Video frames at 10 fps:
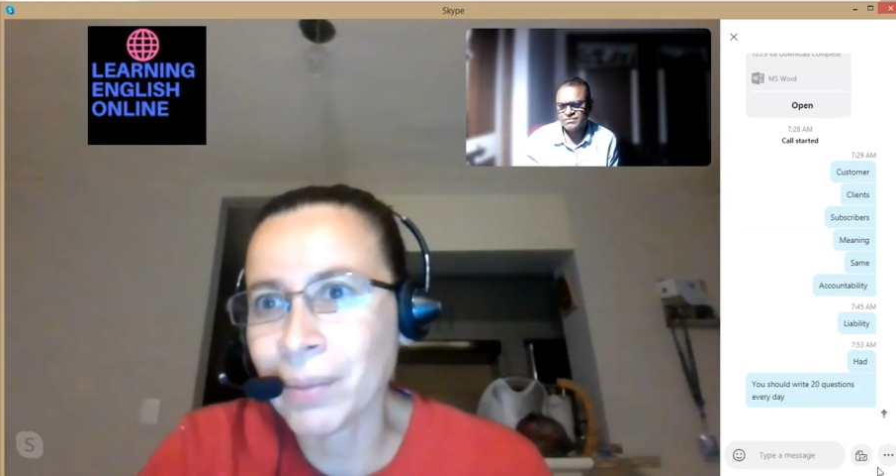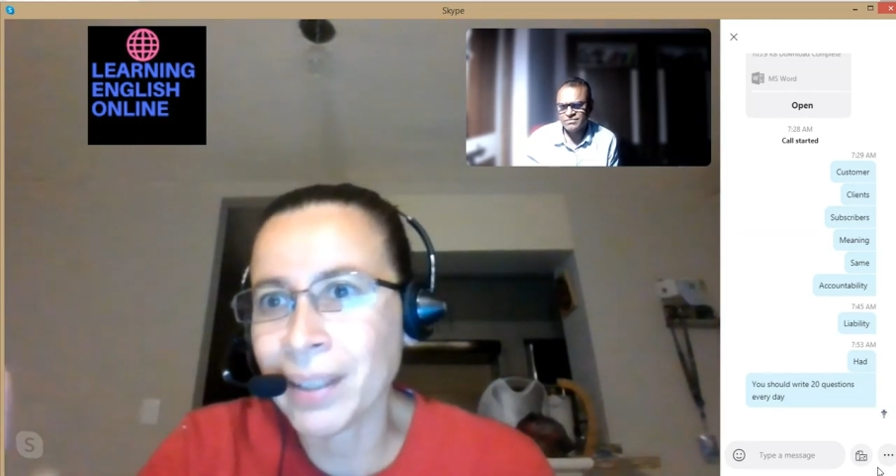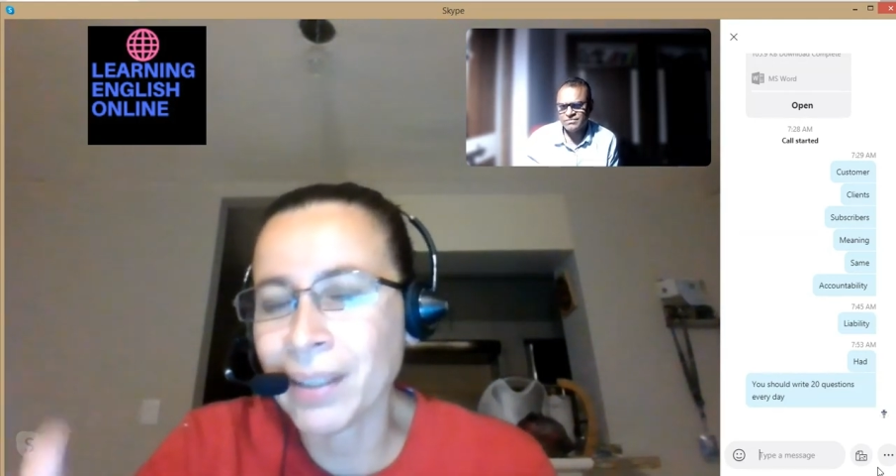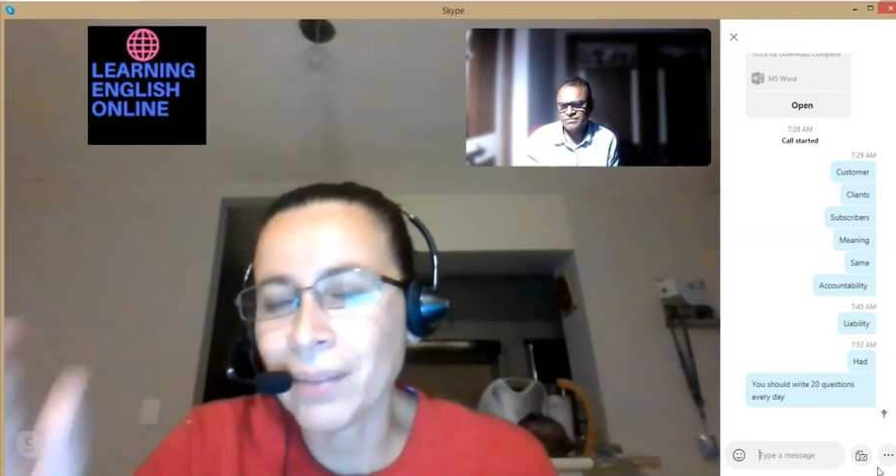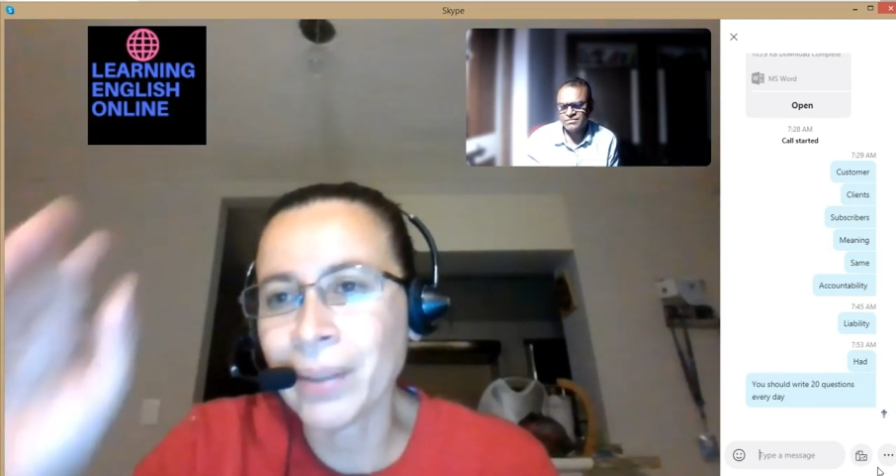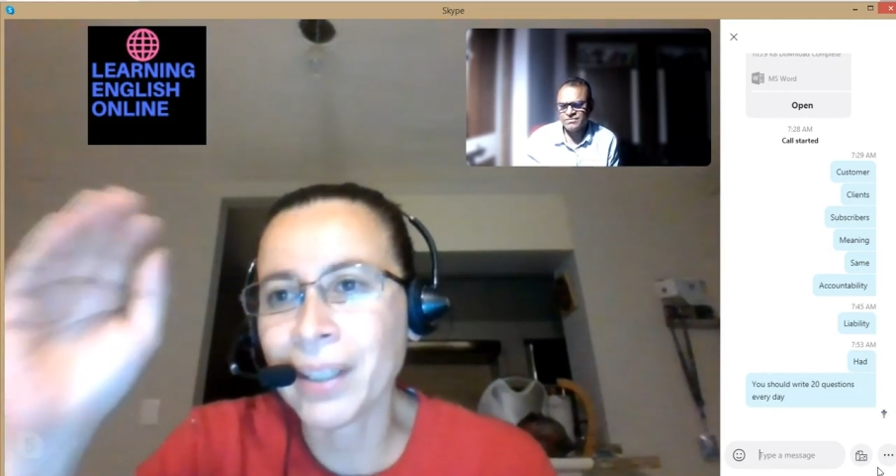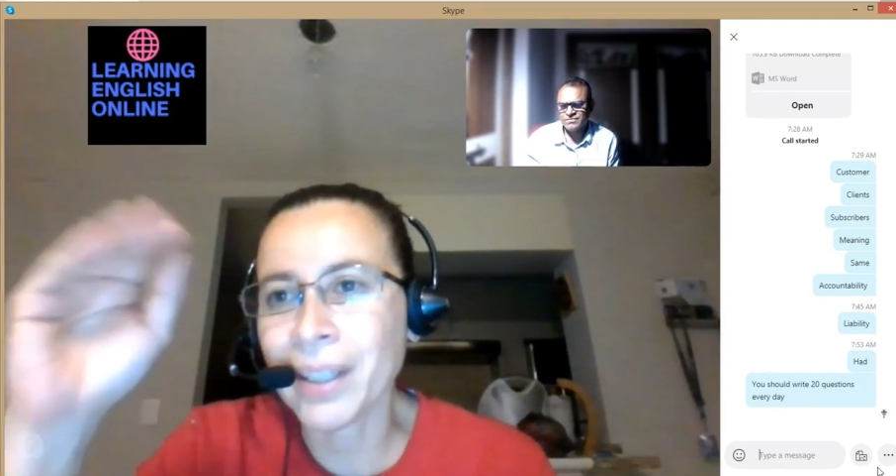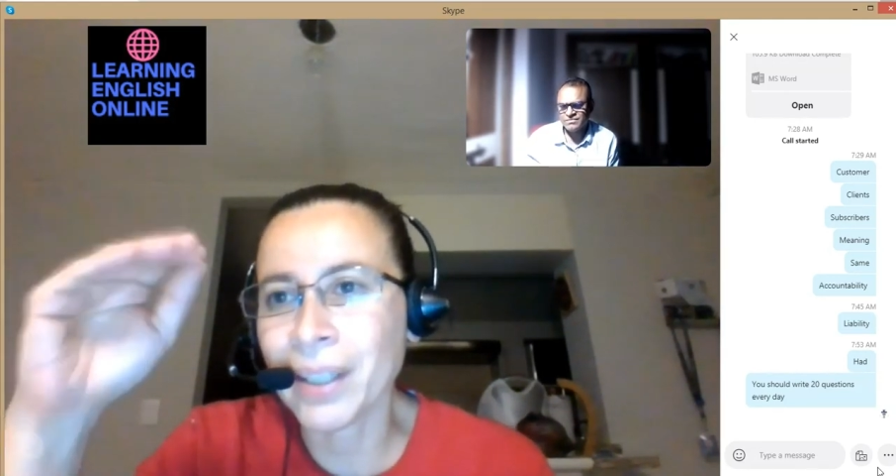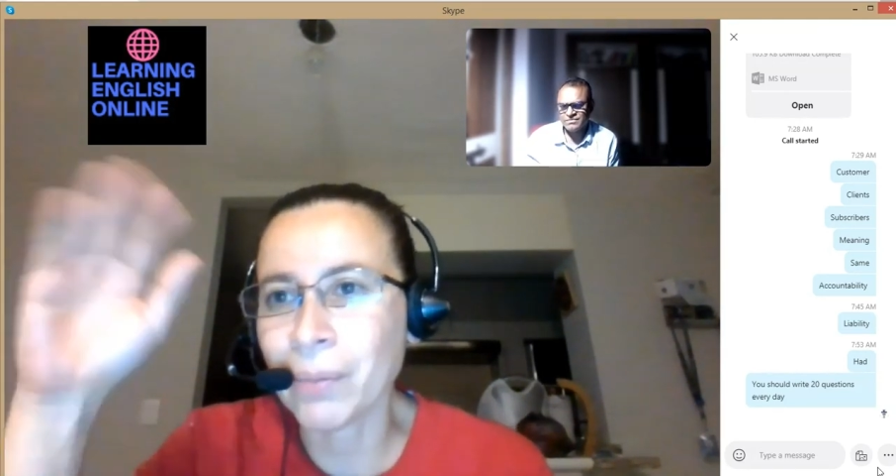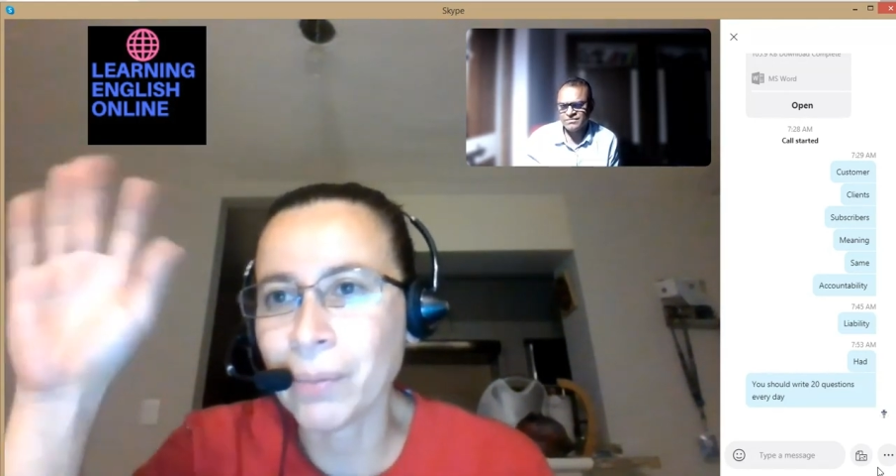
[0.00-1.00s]
when
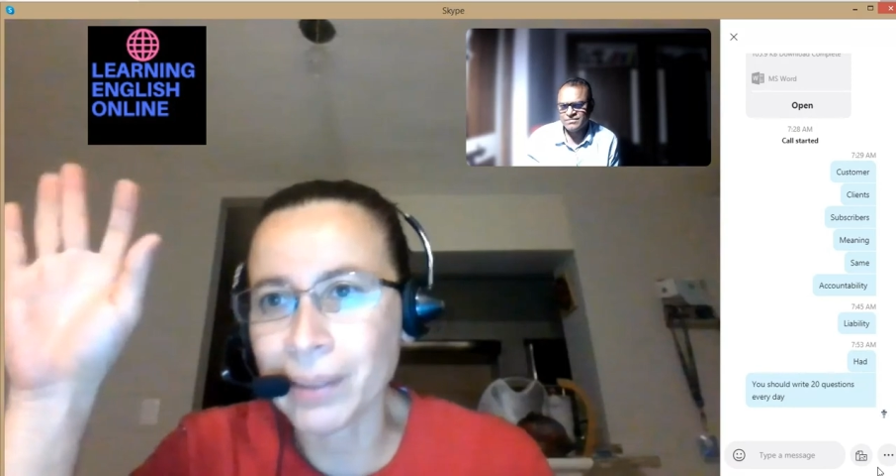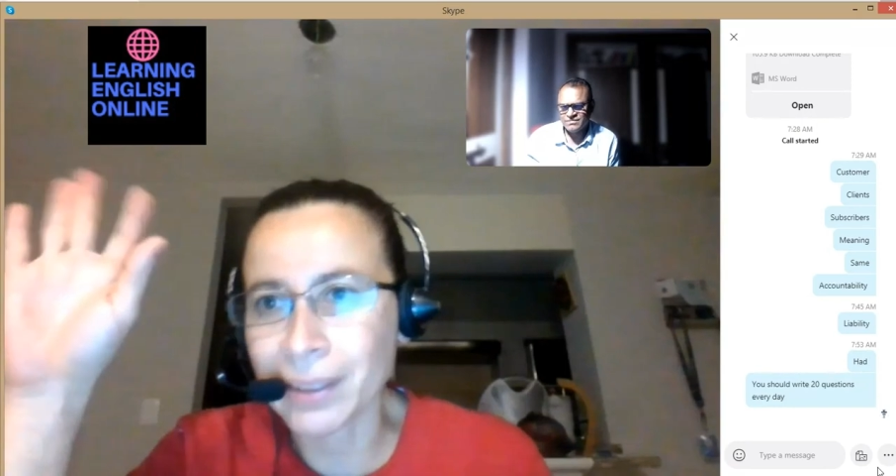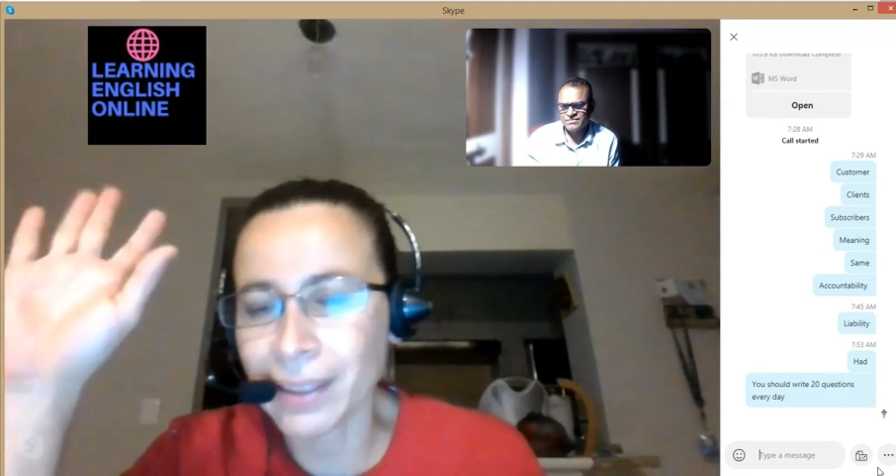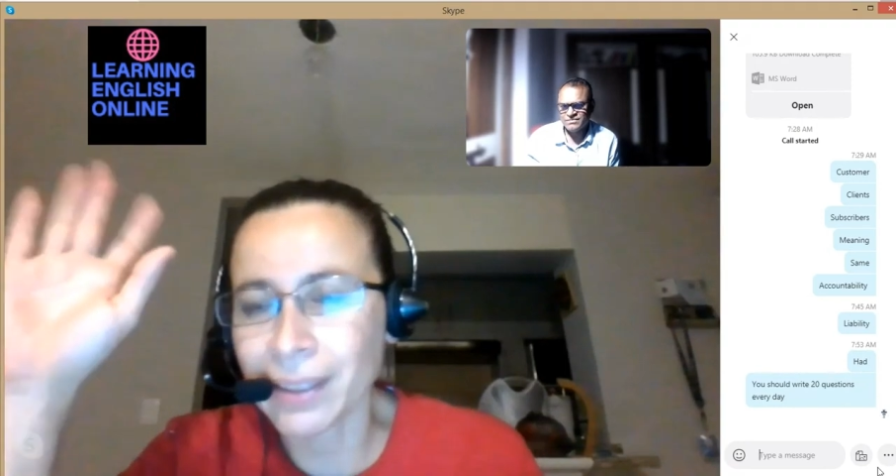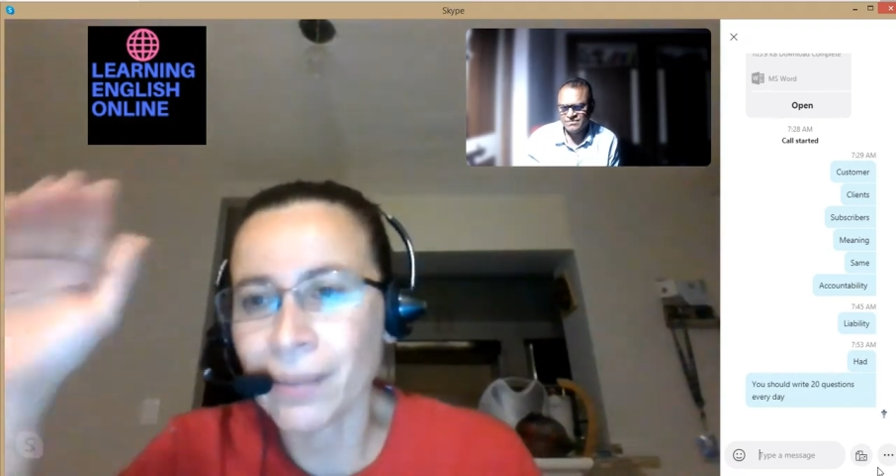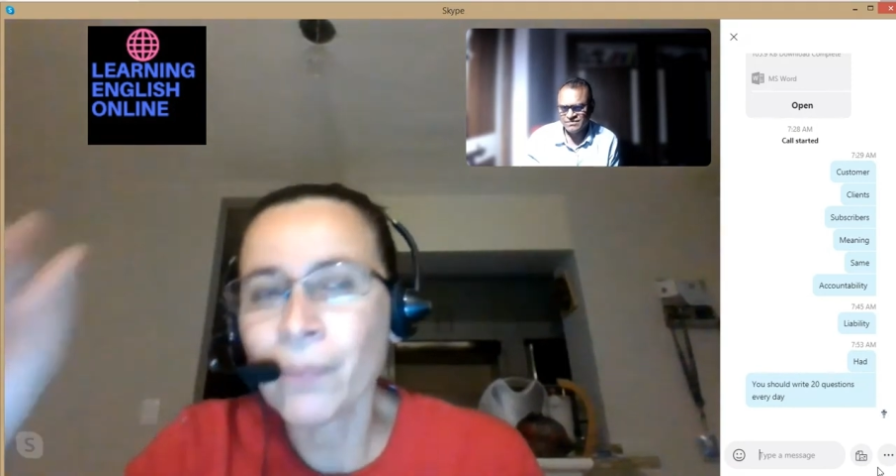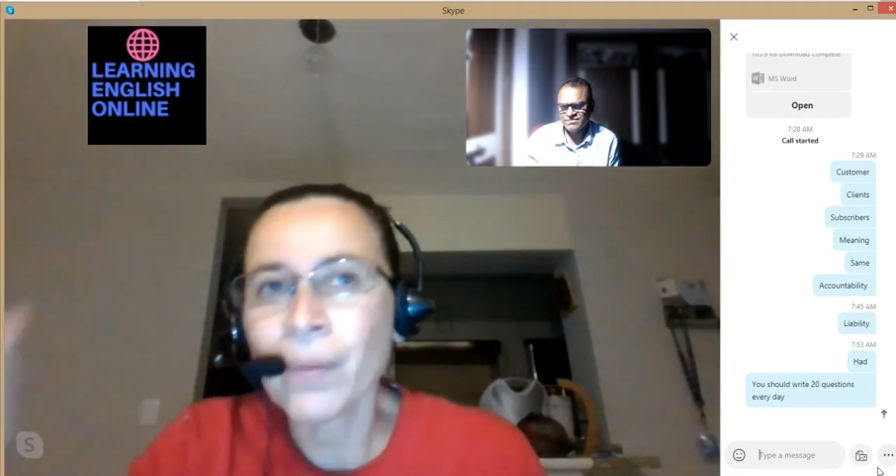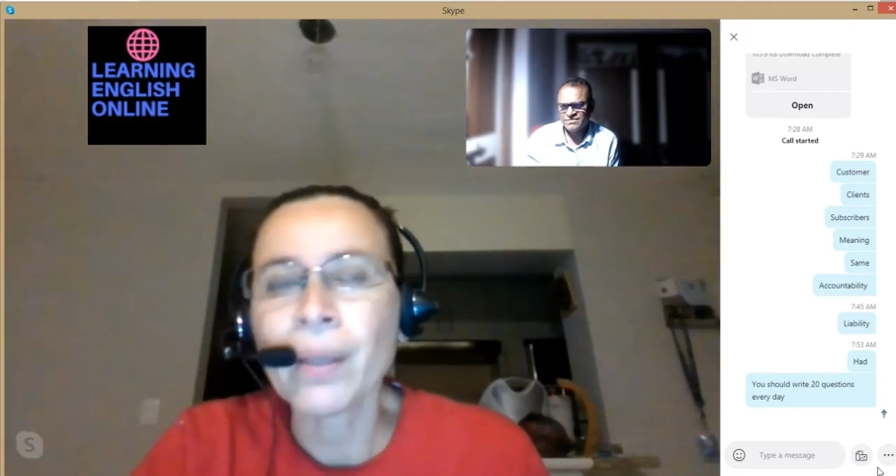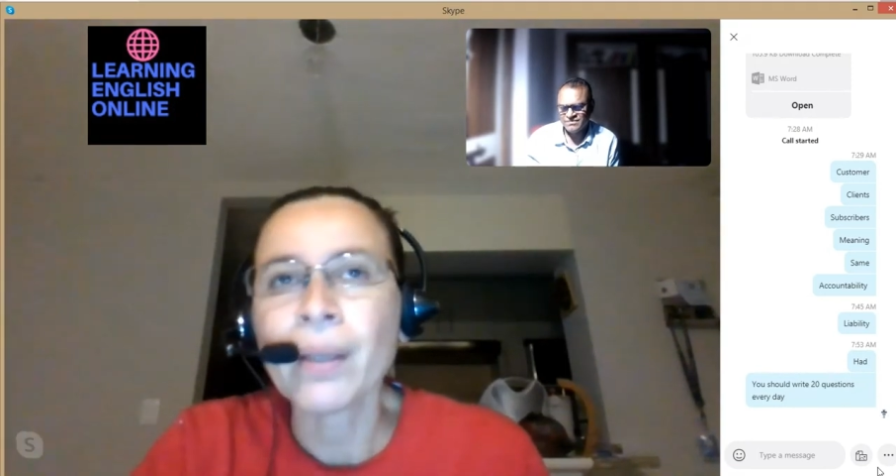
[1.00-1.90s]
he was there.